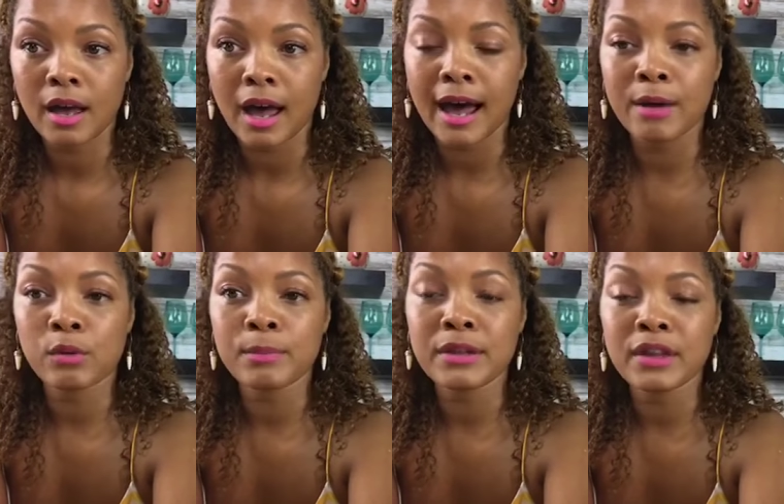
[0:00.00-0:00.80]
I will
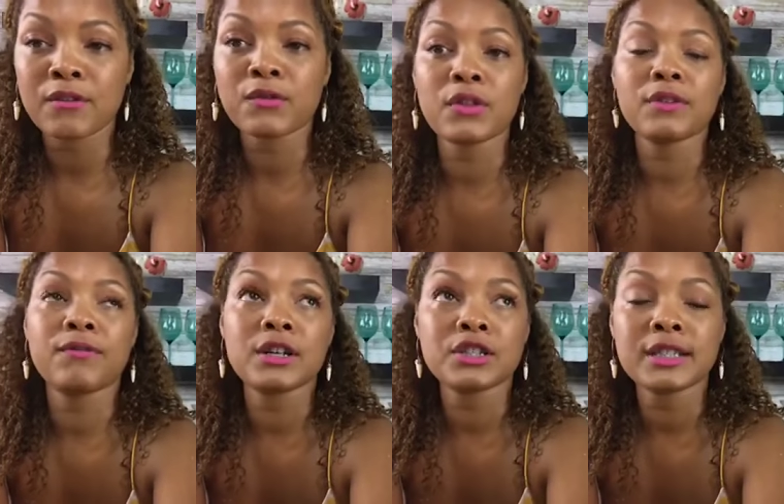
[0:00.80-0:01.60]
be there for the
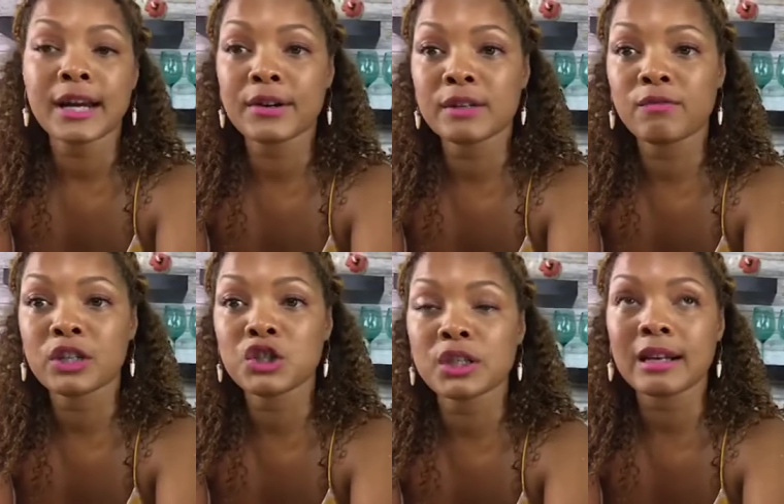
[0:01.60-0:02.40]
Vegetarian
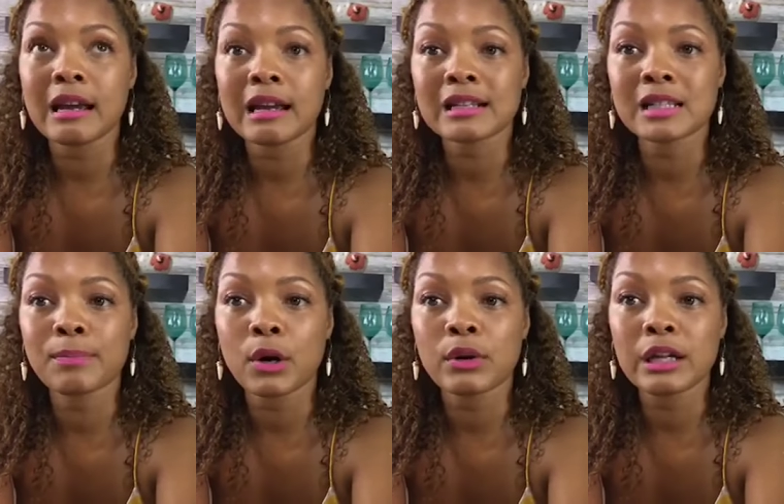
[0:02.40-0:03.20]
Vision
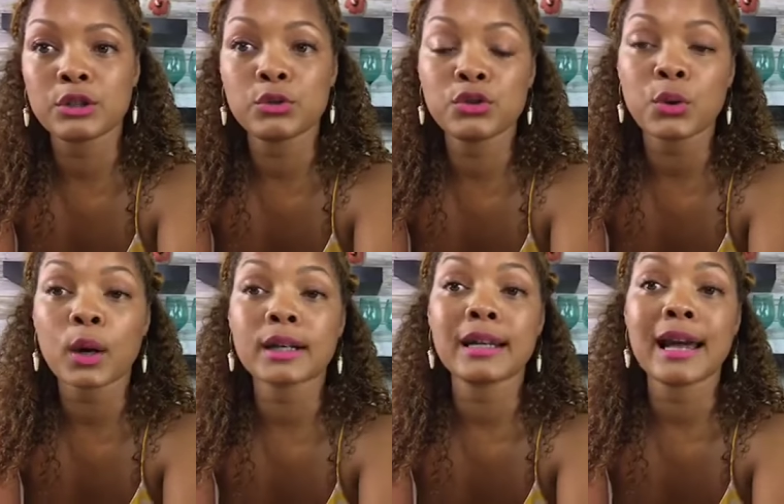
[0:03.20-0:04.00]
Expo in New
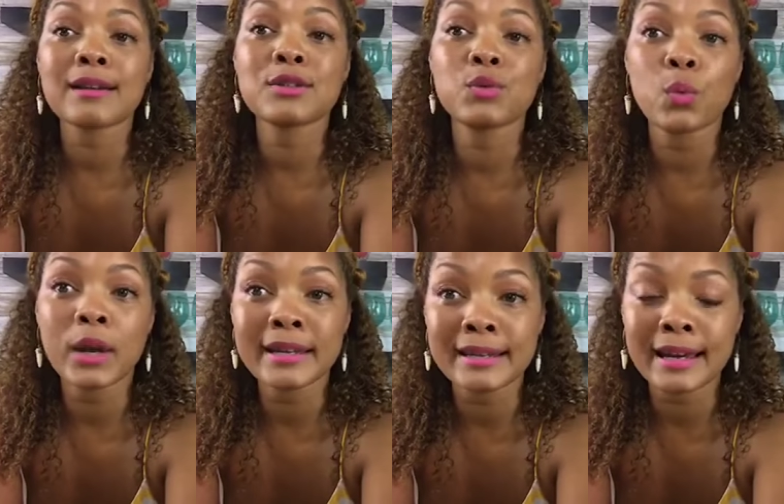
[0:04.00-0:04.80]
York next
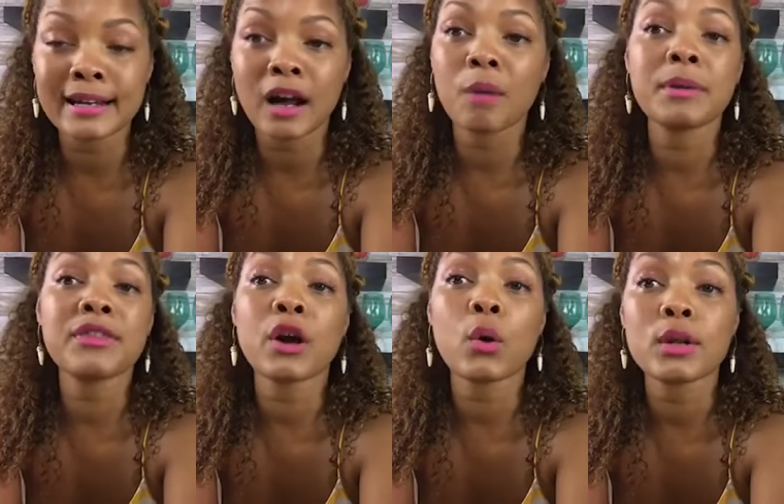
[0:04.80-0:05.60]
weekend. I'll be
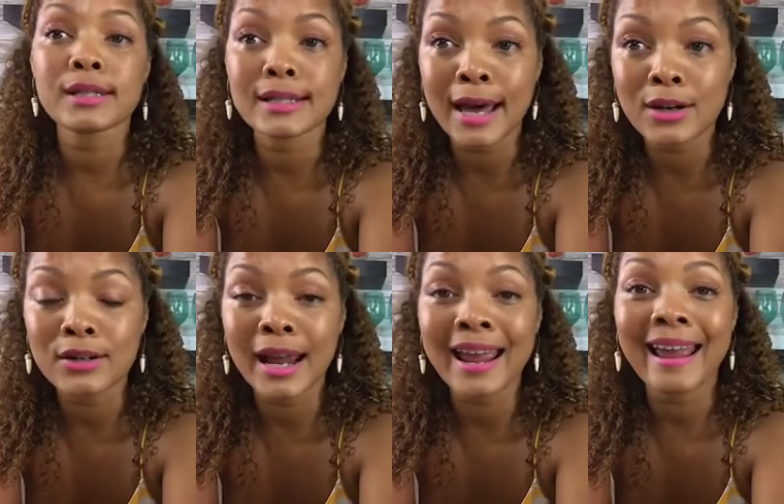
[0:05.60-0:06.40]
there on
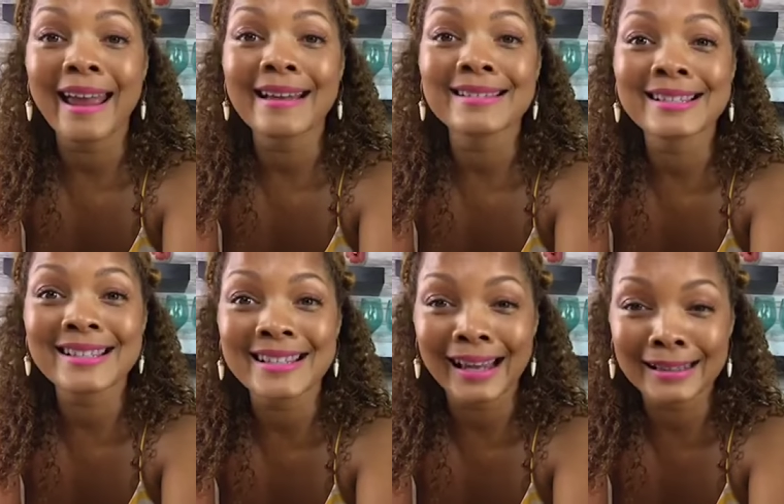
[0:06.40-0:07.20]
Saturday and
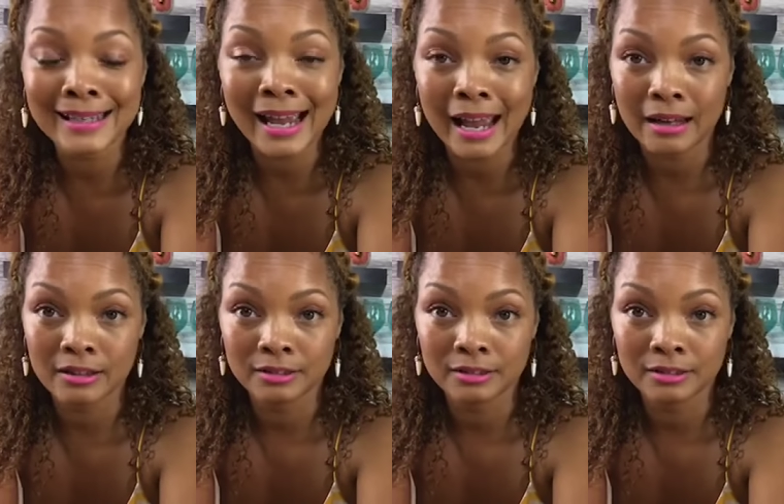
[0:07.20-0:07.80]
Sunday.